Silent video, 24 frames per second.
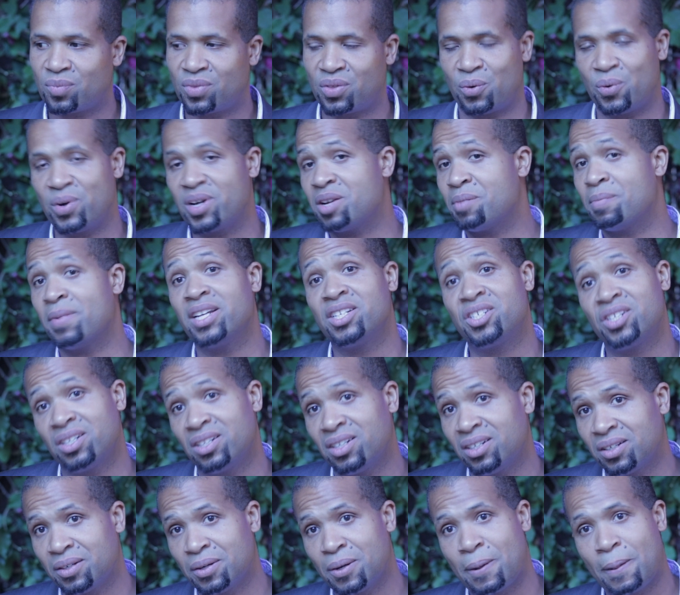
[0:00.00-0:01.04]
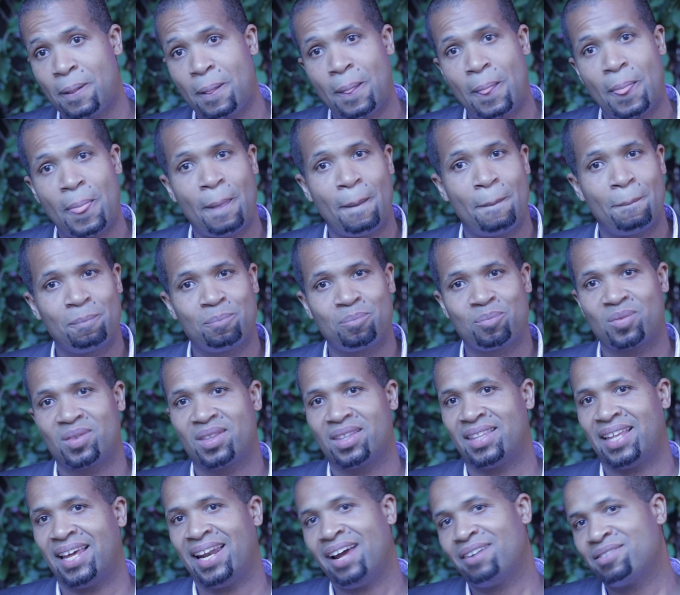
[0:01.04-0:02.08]
three-dimensional,
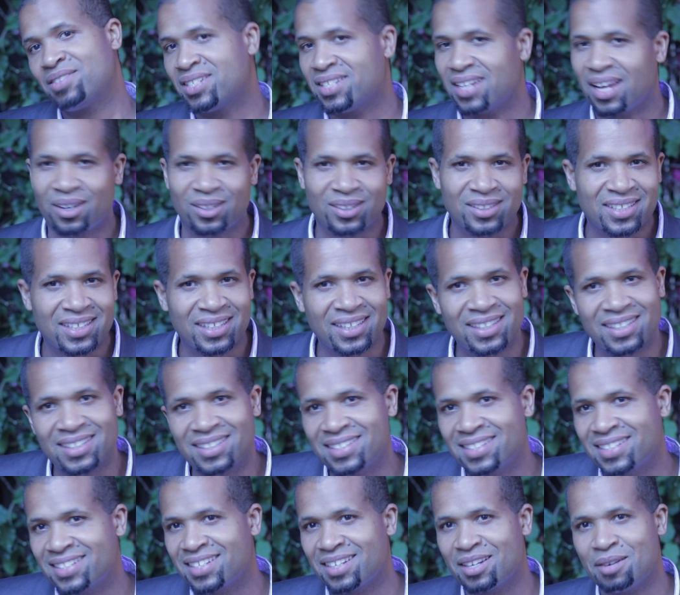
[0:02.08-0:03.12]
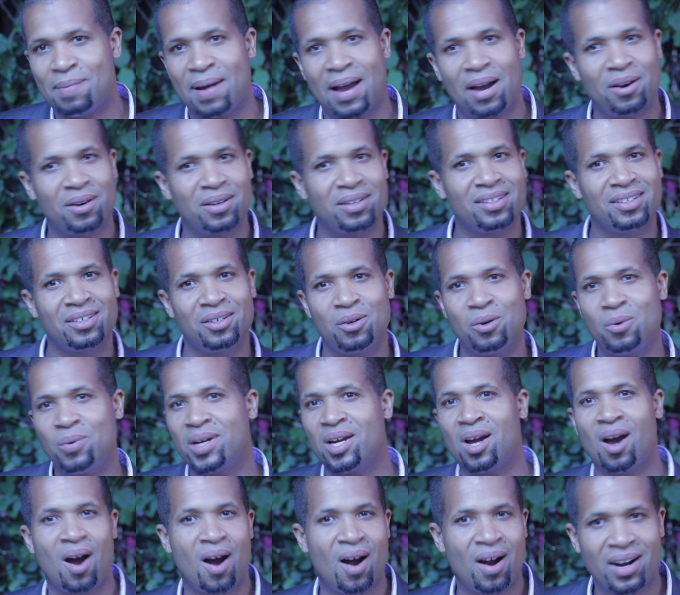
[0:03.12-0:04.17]
that have subtleties about who
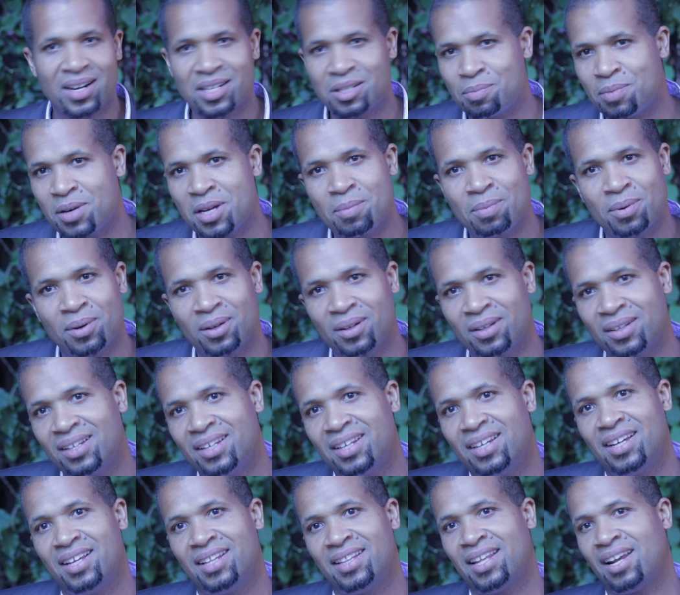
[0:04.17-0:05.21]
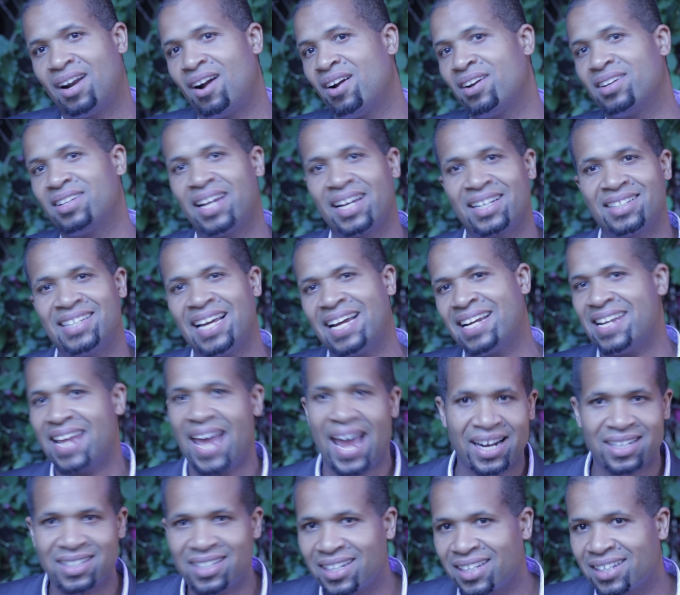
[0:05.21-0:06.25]
we are as people, that aren't like
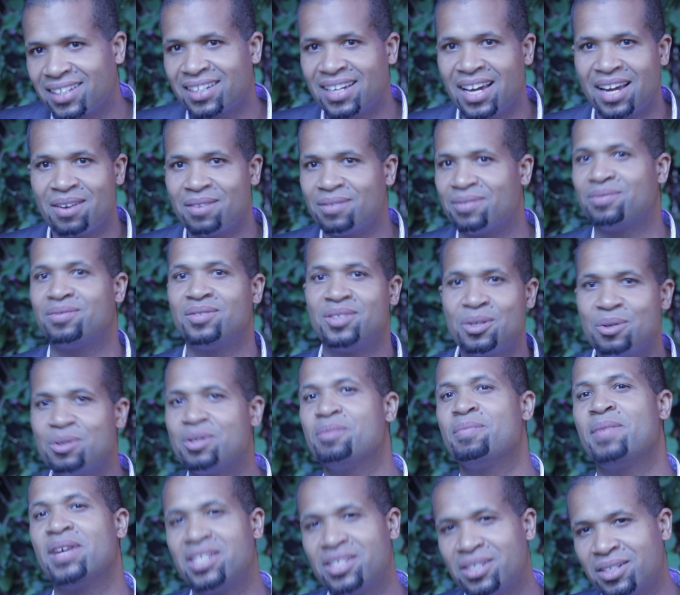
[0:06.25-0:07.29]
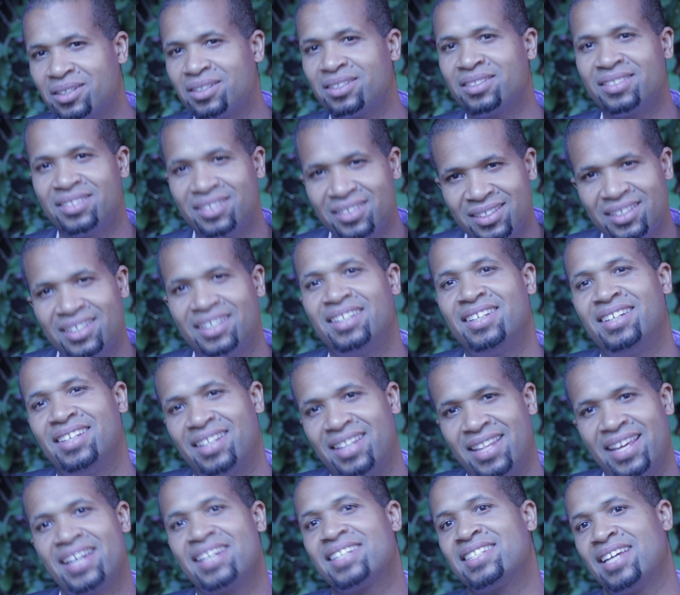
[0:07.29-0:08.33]
didactic, kind of two-dimensional
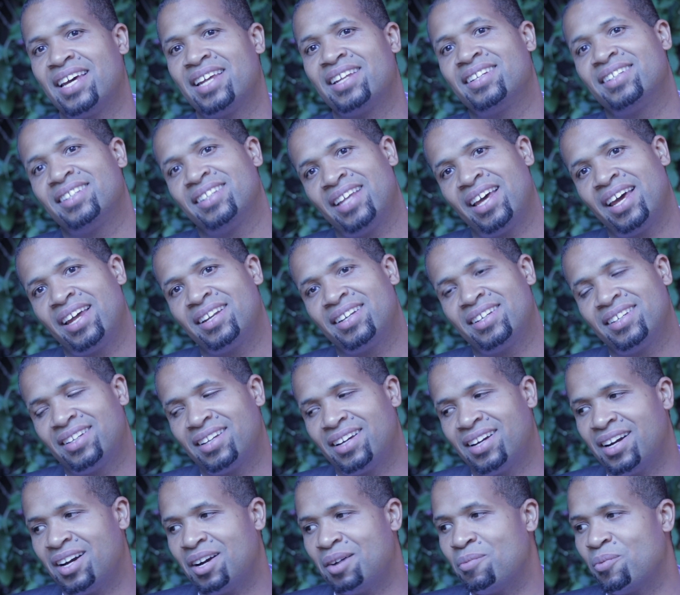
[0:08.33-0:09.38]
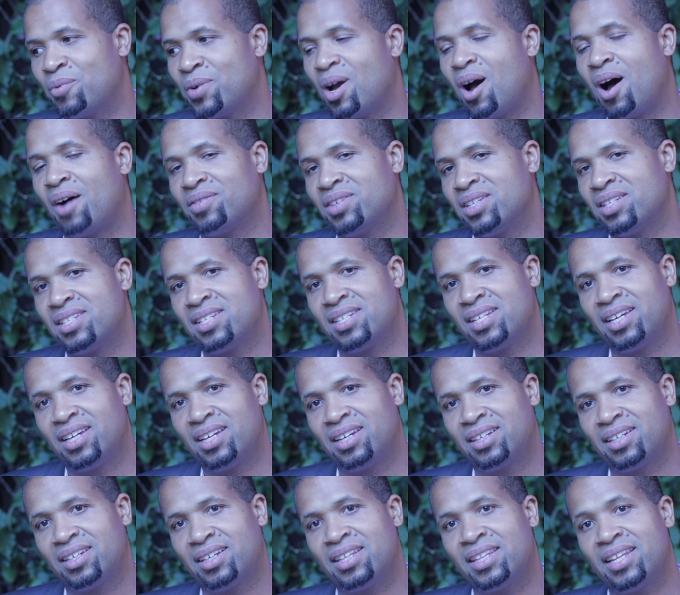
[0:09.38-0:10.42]
things that we often
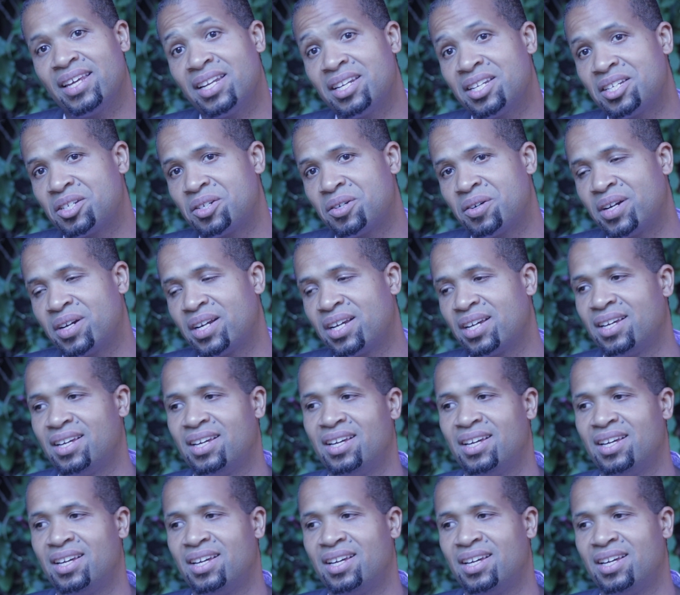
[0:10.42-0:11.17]
see in the industry.